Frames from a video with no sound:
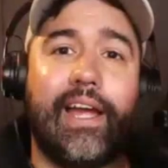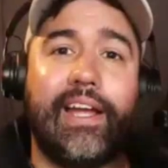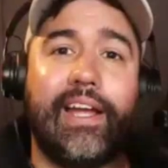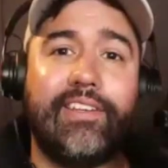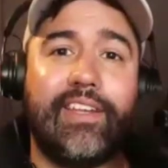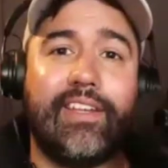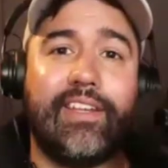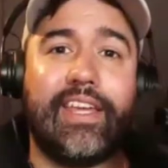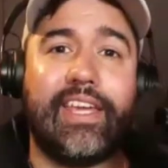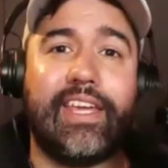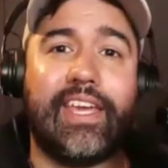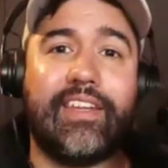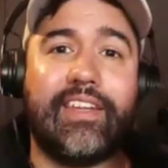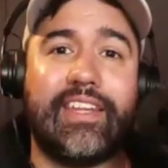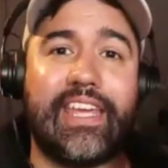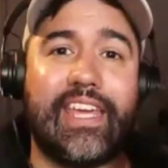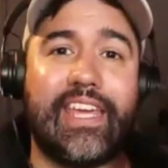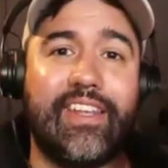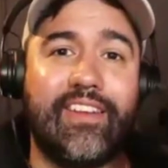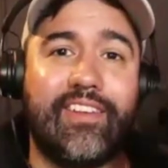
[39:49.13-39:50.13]
actually think it's
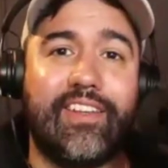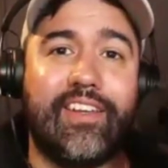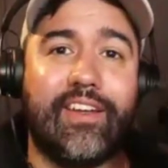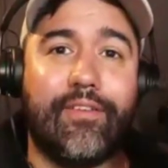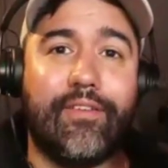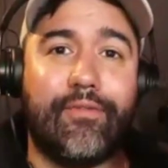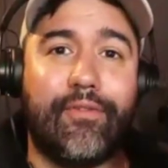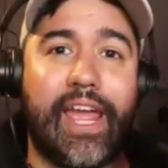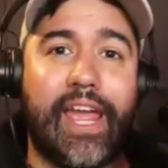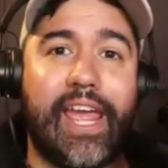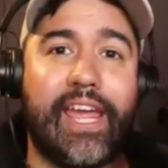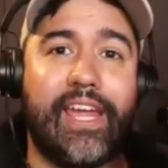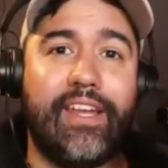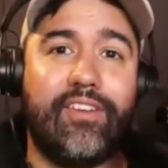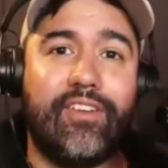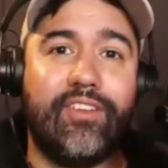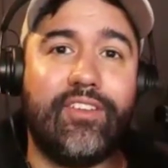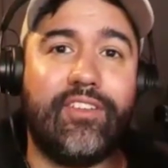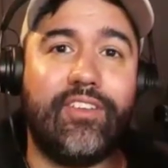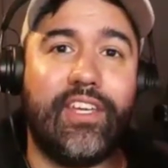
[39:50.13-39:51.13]
easier for
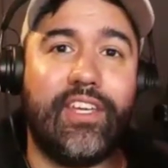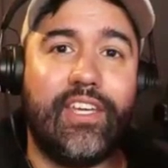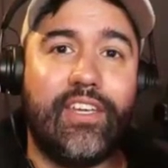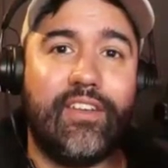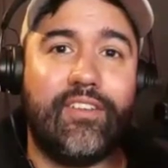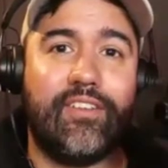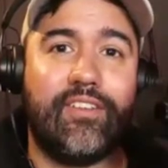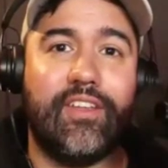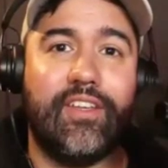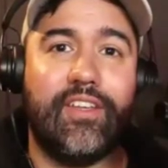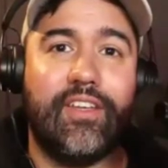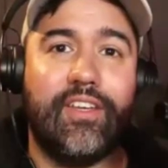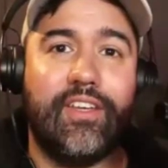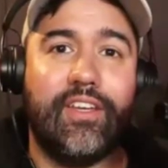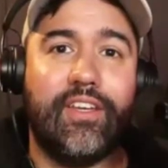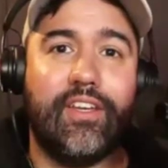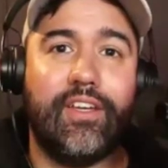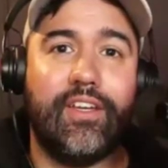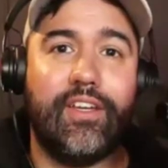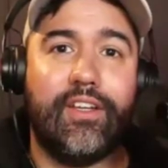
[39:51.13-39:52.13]
agencies
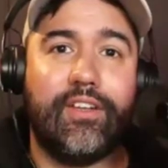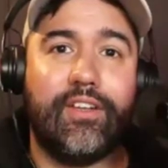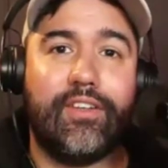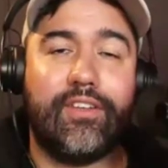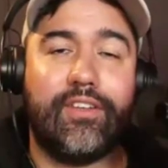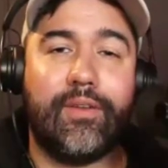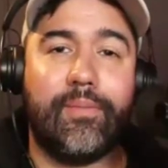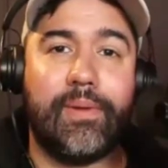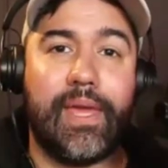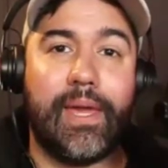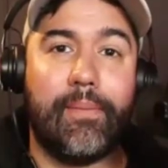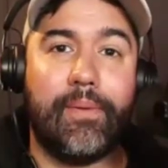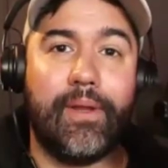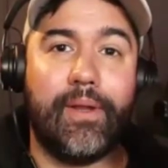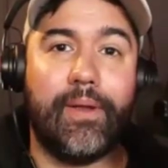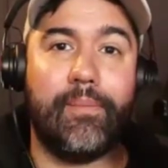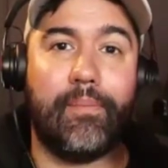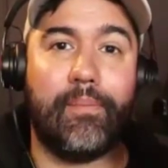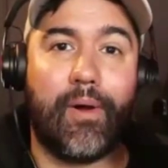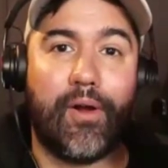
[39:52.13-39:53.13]
to be able
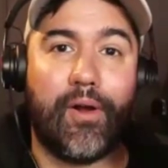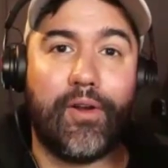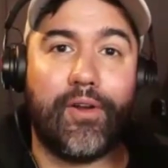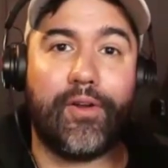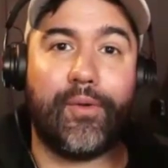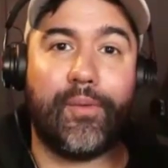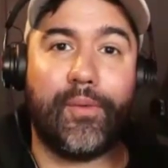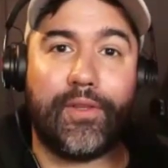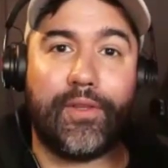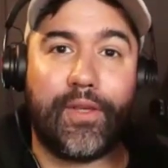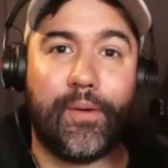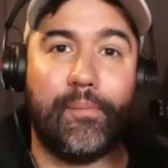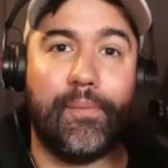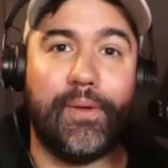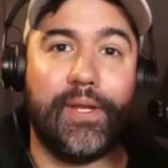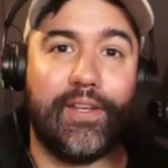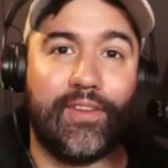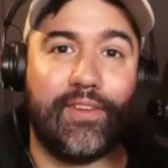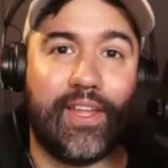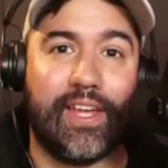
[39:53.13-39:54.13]
to partner with
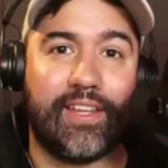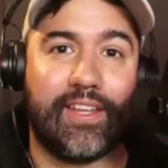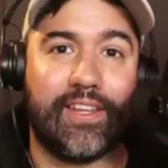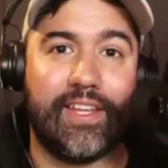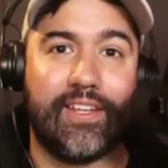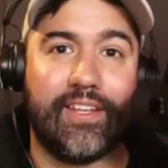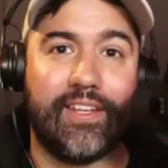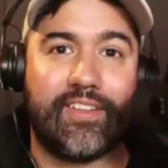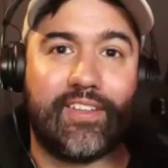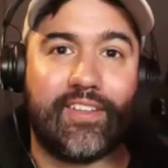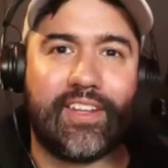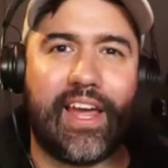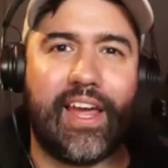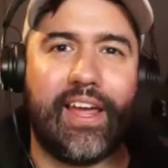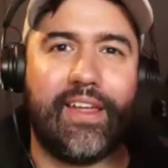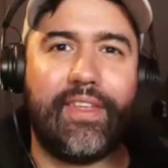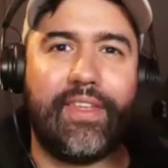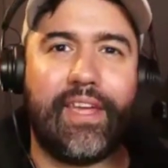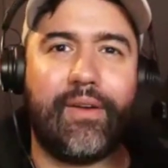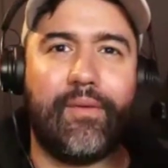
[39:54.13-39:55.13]
companies like this because
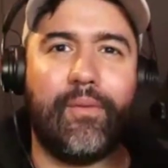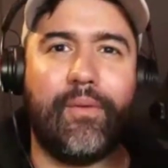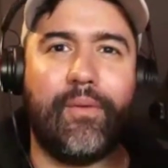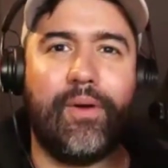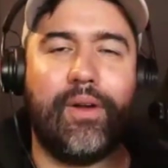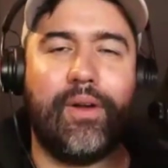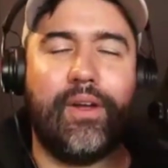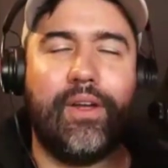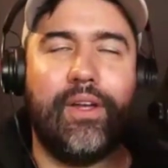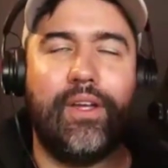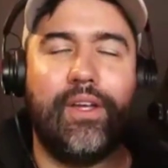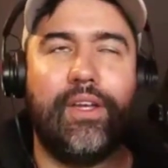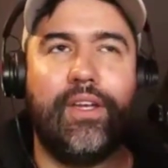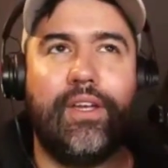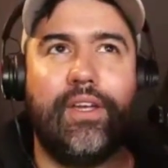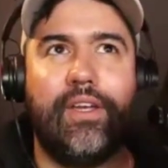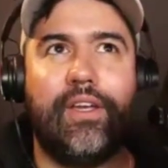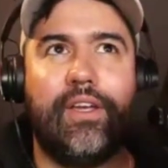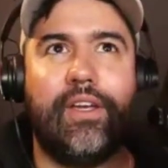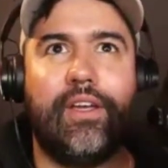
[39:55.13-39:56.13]
I think
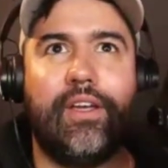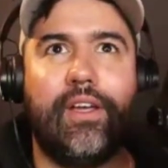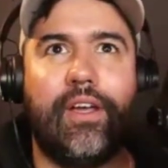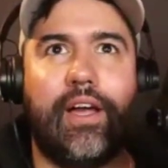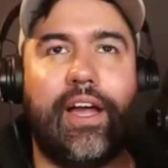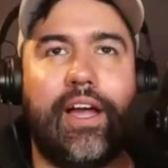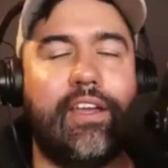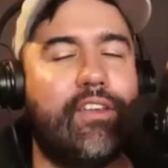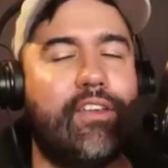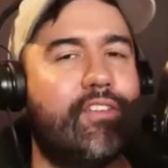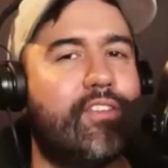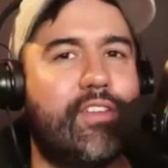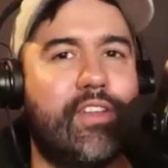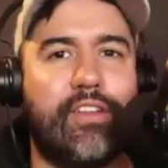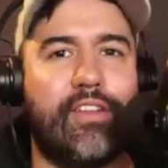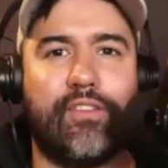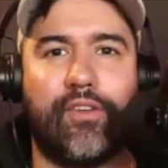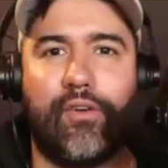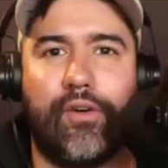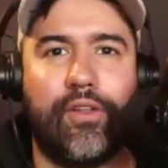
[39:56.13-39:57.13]
I used to see
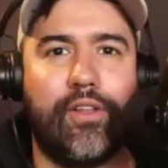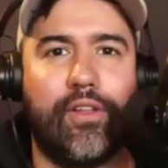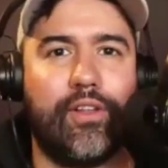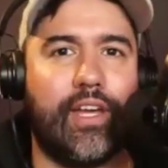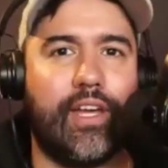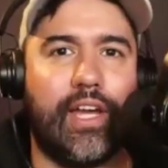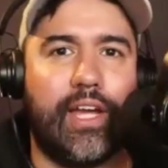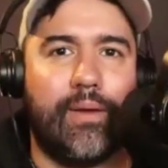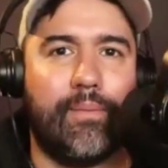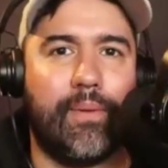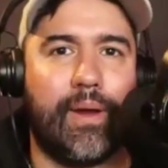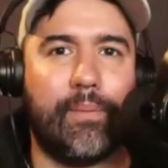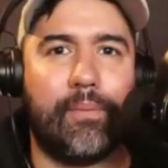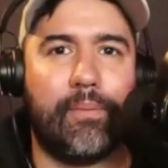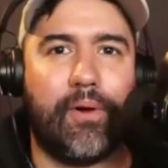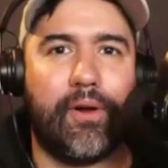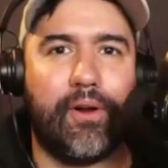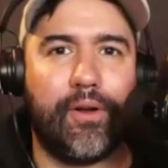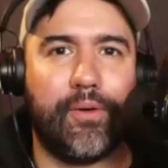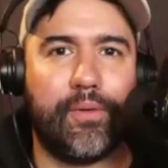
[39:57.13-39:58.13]
this all the time. I'd
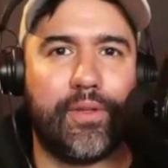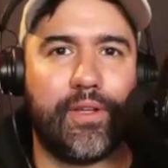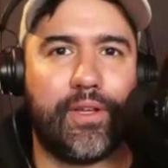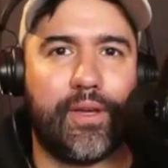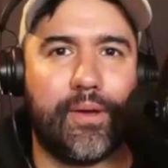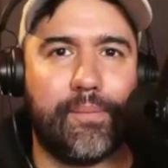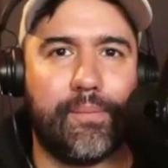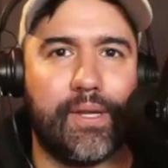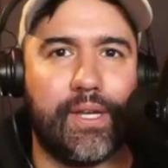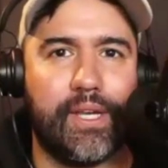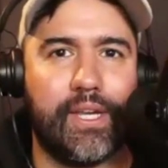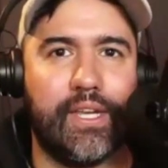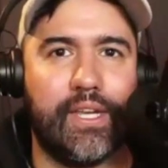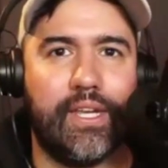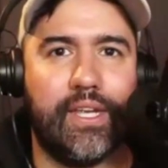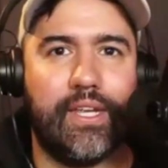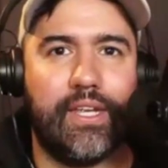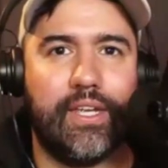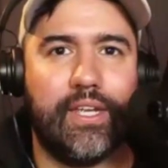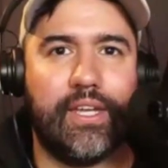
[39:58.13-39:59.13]
partner with a company
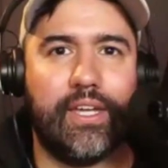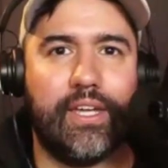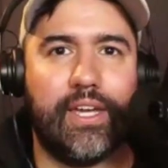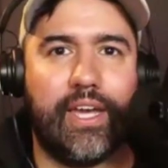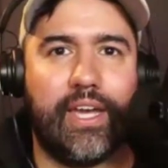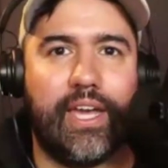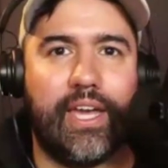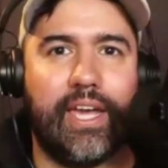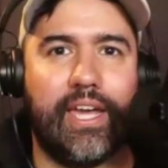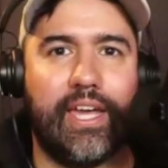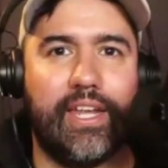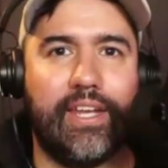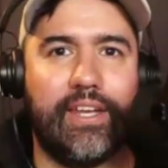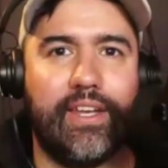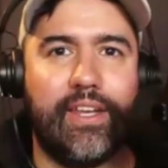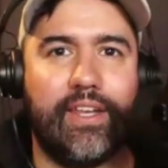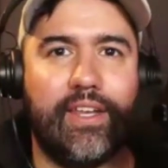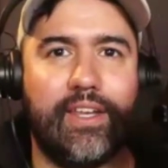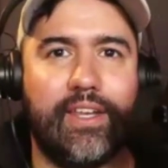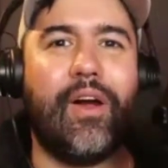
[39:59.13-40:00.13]

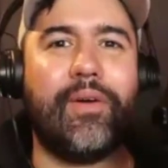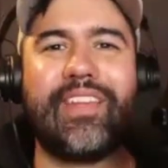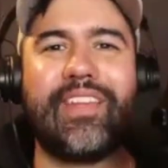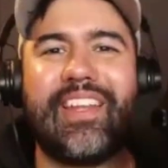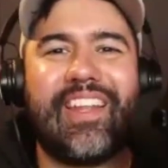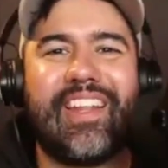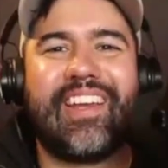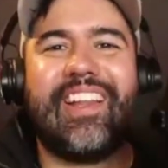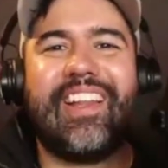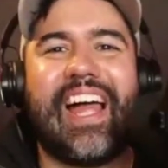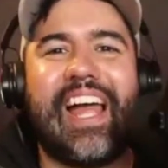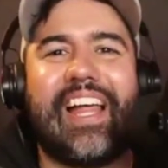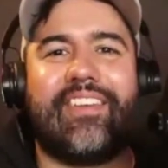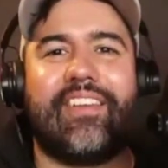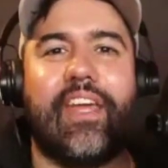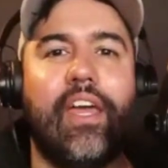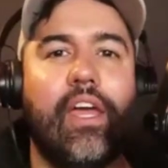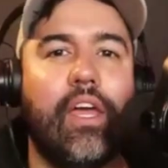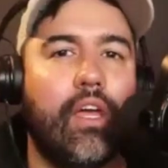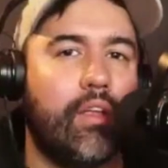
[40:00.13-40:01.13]
and it's like the classic.
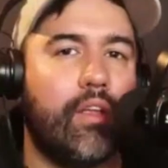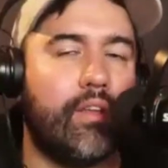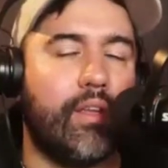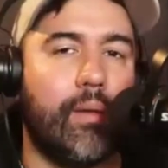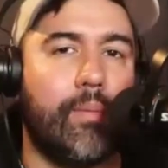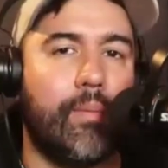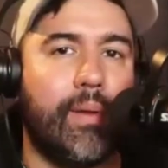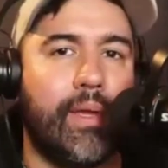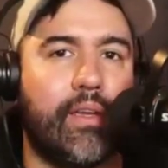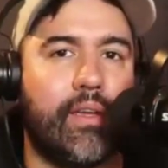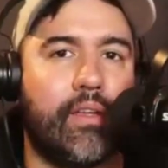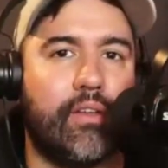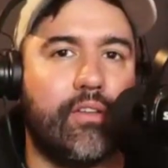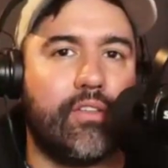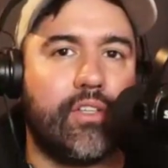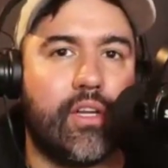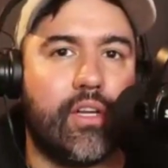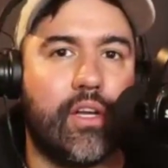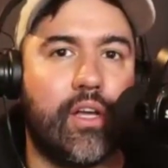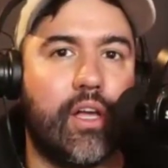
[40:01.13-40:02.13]
Tell me about your
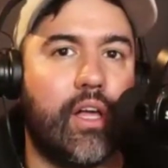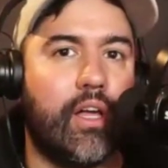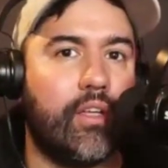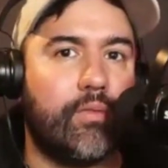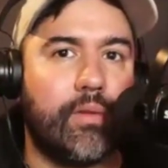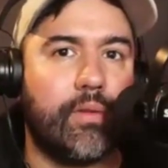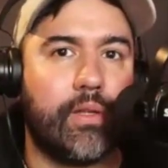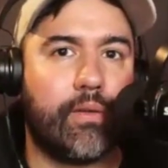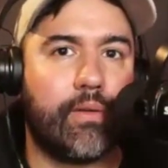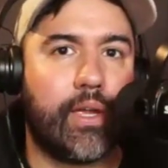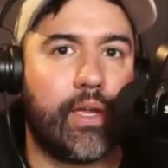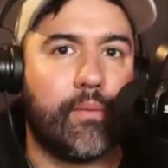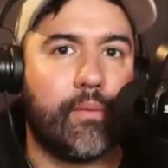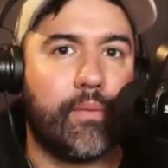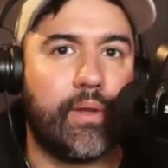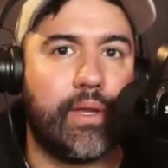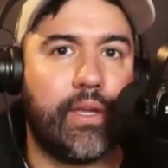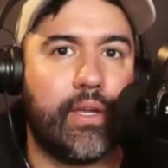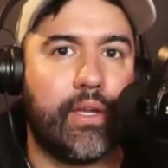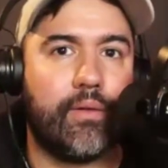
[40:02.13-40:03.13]
culture. Oh, it's really great.
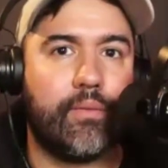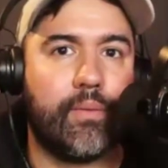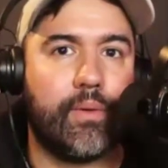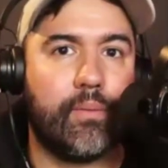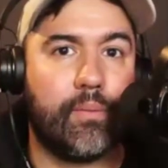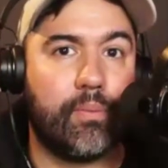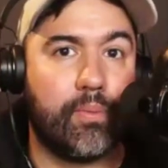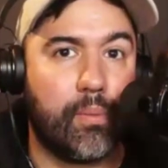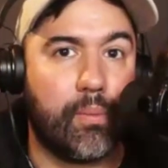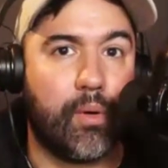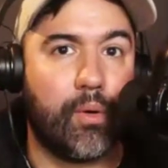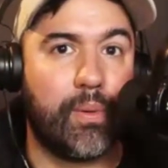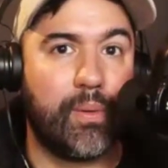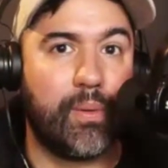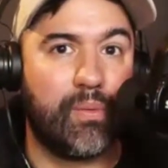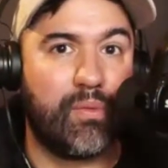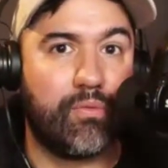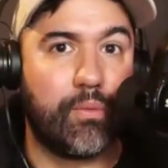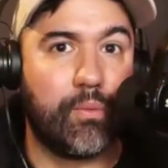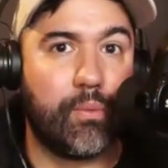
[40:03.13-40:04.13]
We promote
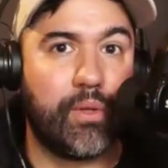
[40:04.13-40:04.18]
people from